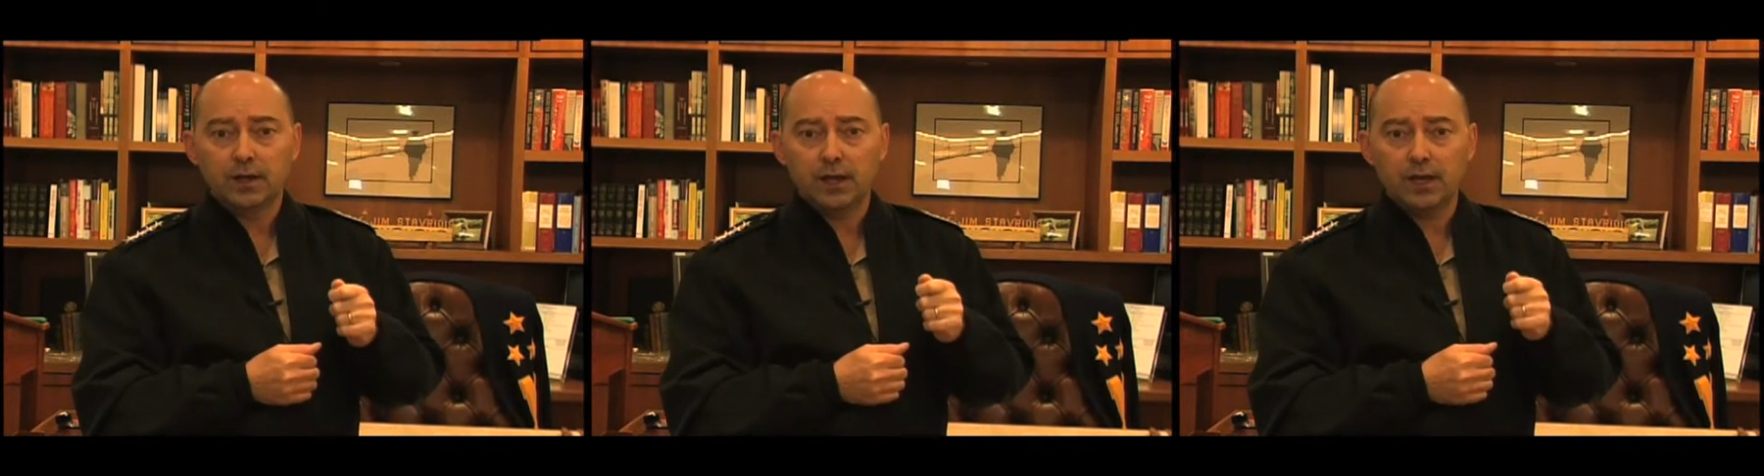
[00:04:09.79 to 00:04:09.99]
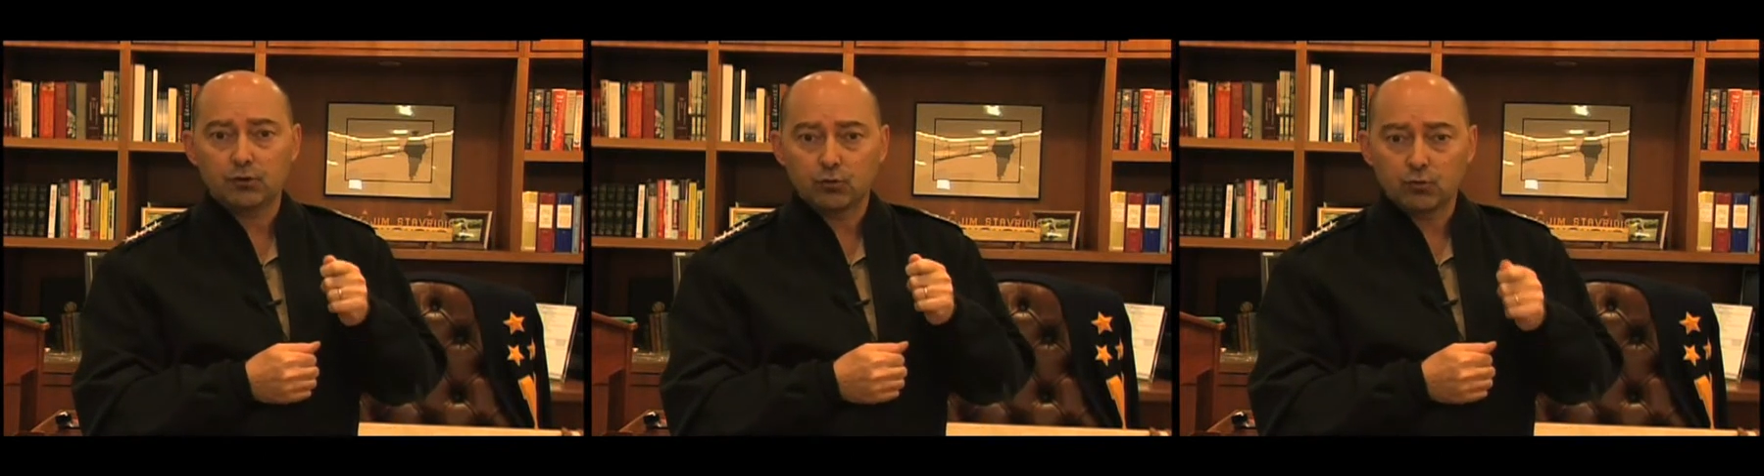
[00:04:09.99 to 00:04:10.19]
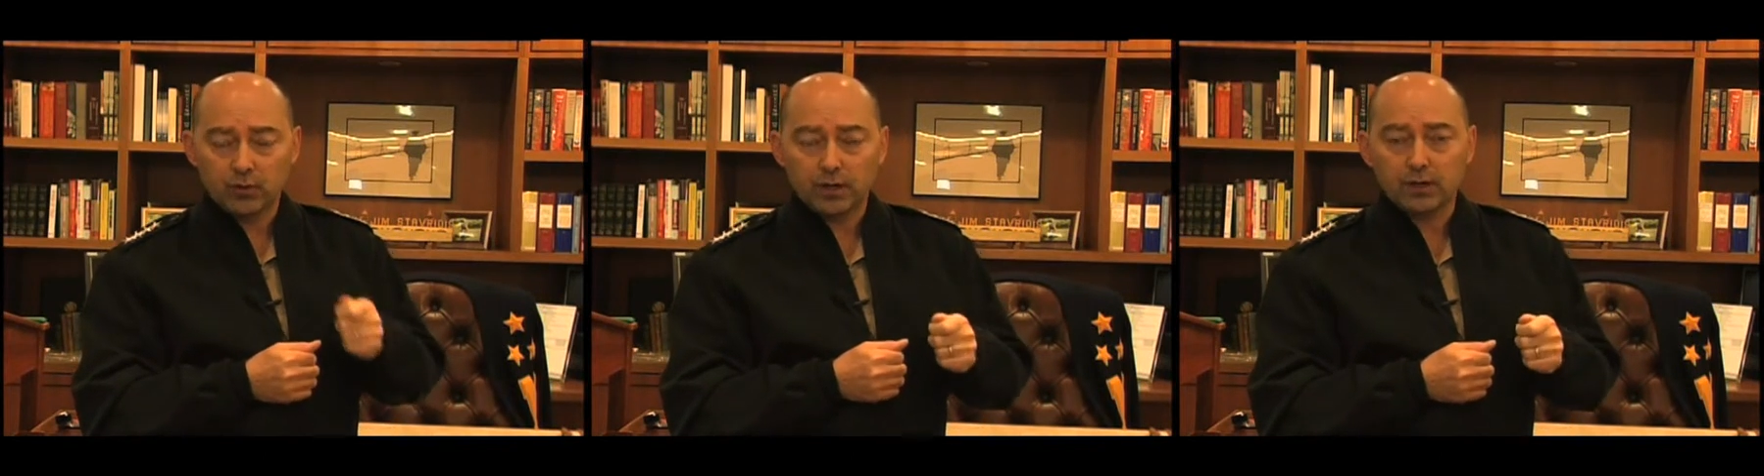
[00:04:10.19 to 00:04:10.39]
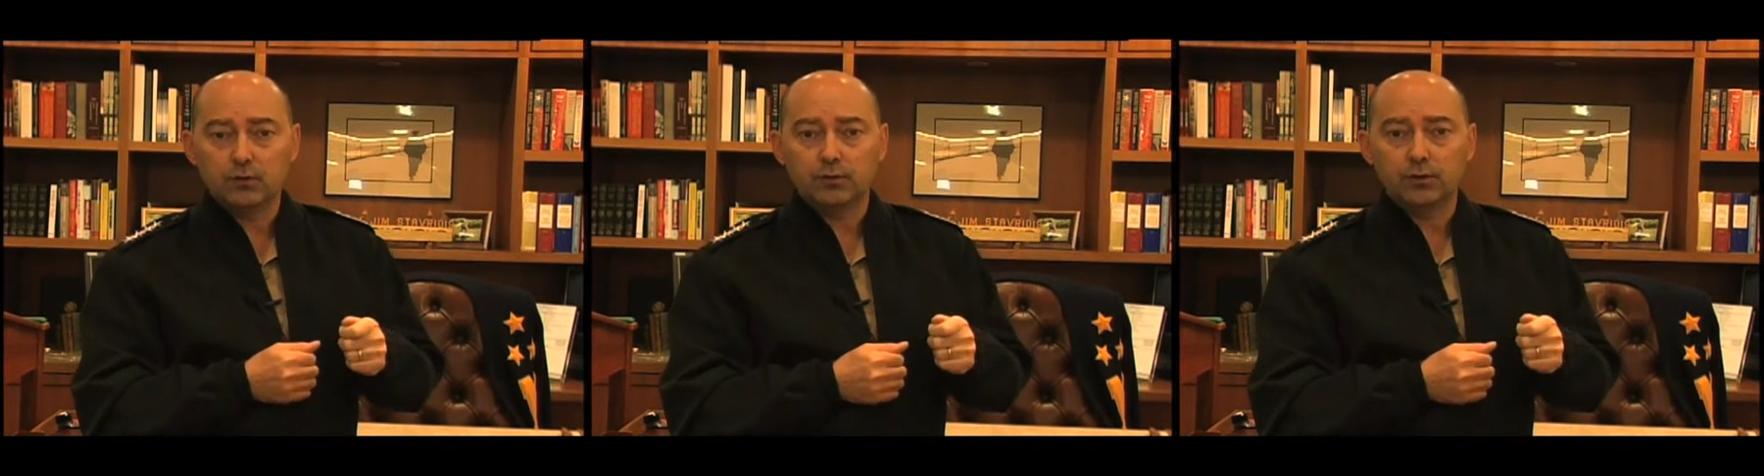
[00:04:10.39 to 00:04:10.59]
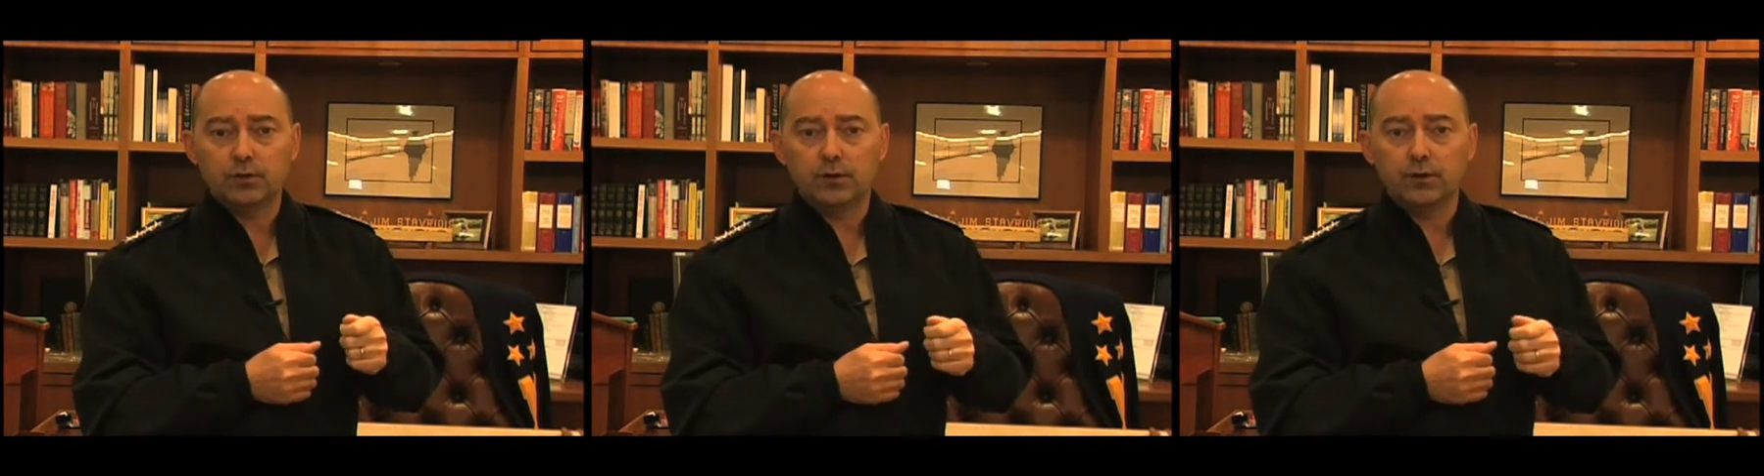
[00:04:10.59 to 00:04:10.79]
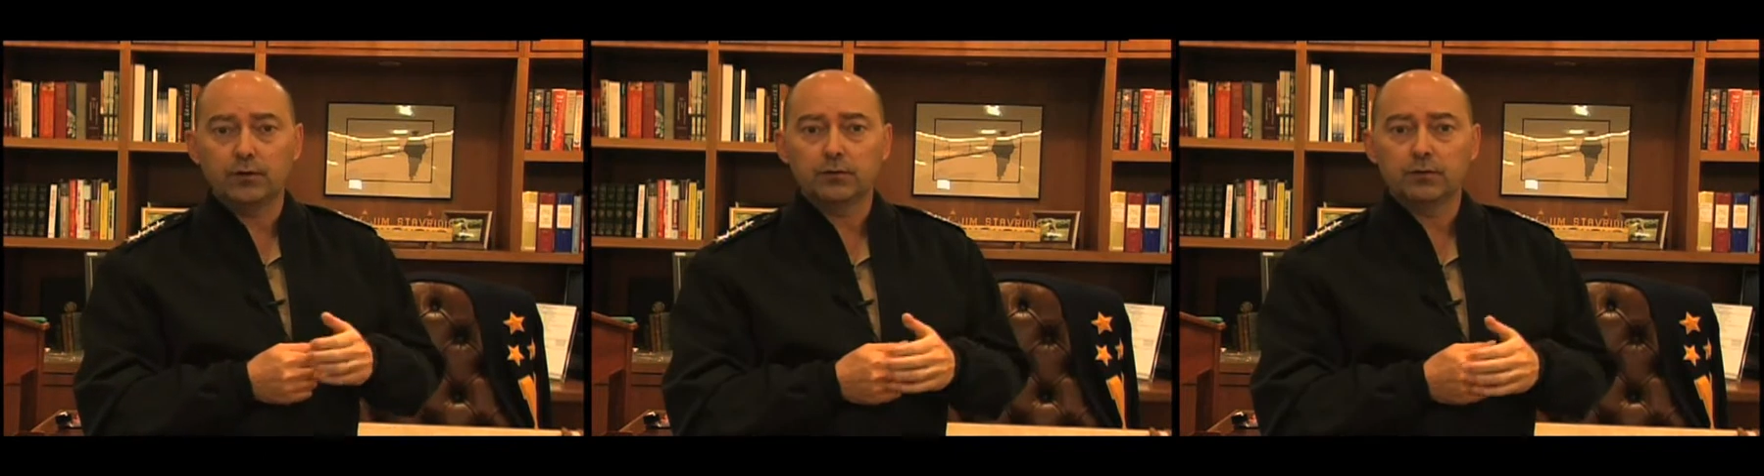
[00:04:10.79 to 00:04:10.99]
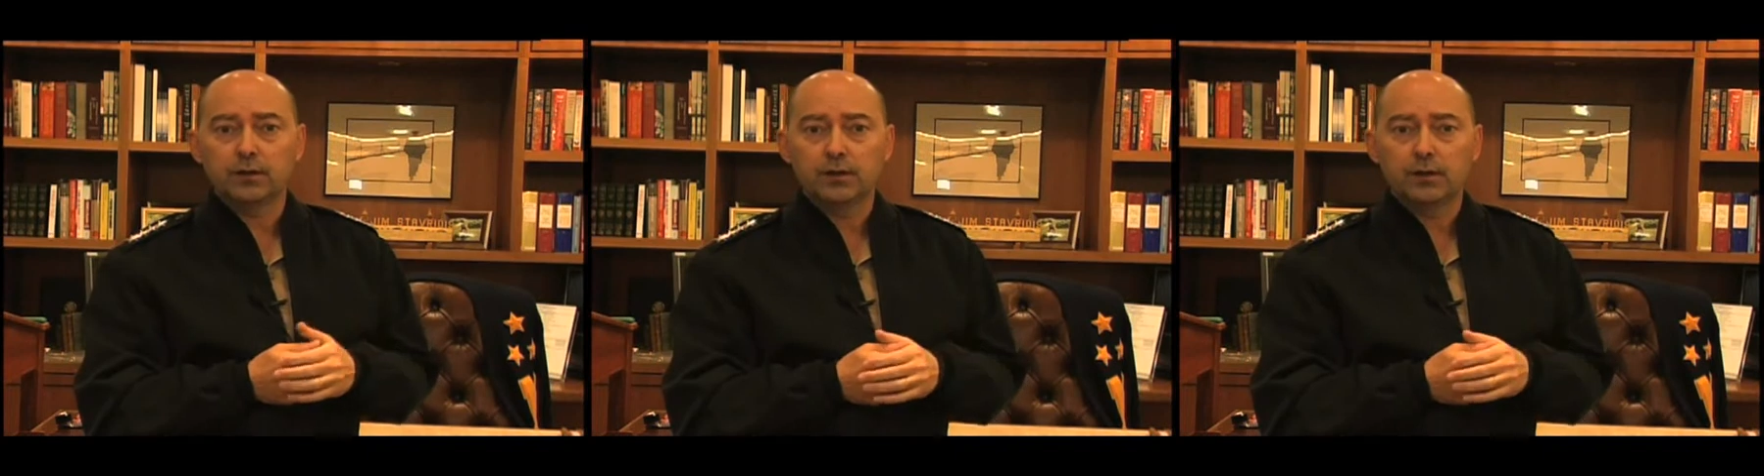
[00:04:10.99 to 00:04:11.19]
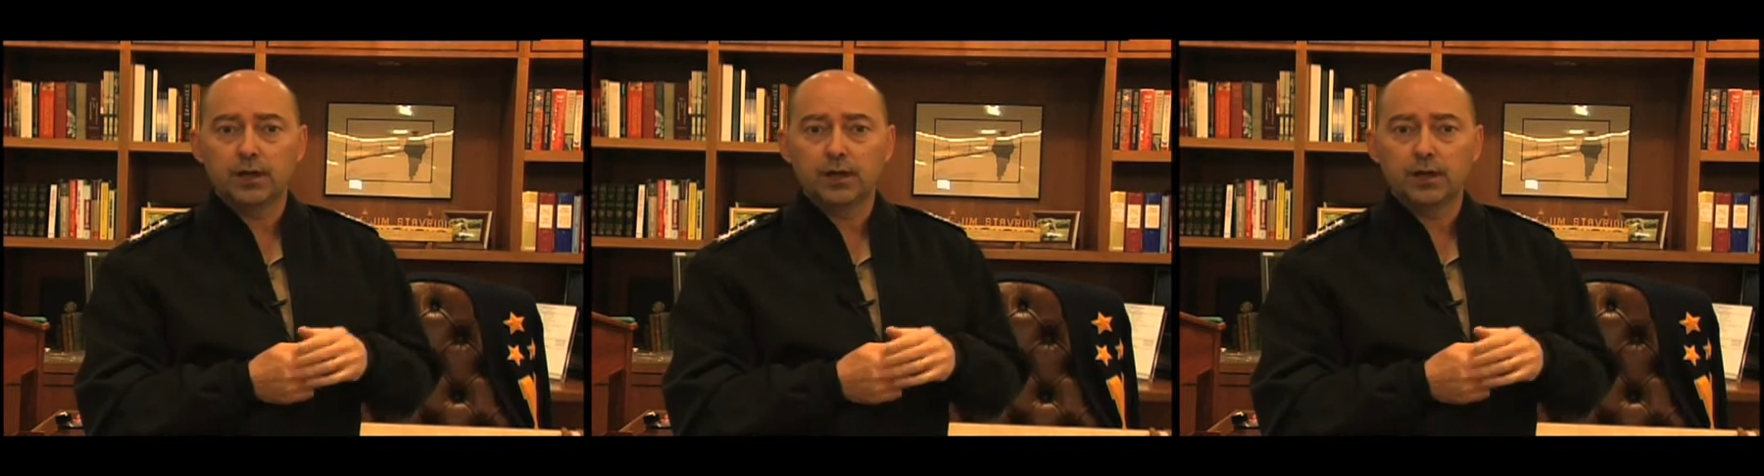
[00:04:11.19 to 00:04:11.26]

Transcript: a critical year